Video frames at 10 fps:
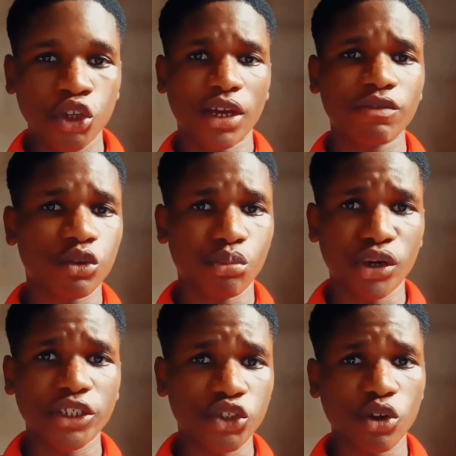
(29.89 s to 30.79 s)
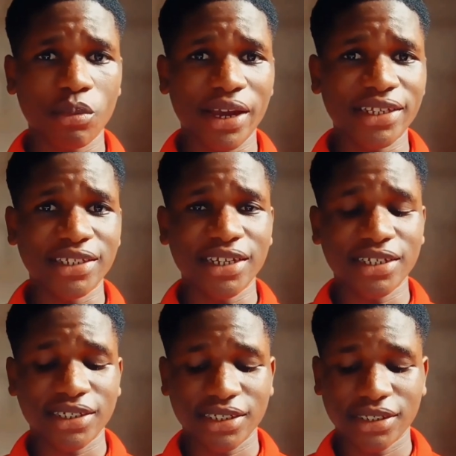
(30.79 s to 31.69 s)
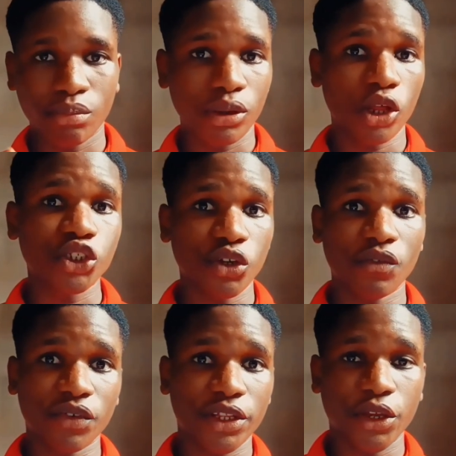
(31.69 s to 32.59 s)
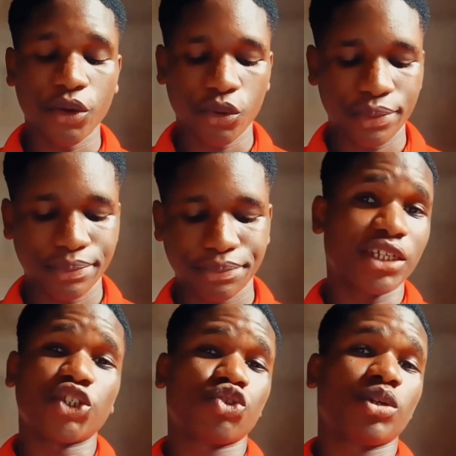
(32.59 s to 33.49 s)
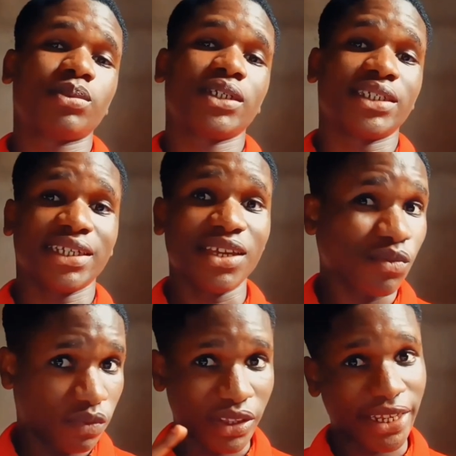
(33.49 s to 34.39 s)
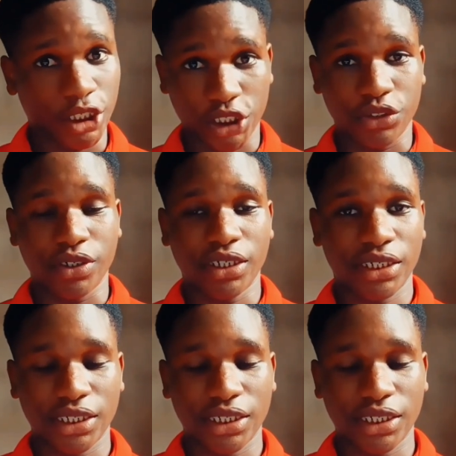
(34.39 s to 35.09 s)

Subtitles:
you have to brainstorm ideas, plot your video, and script it if necessary,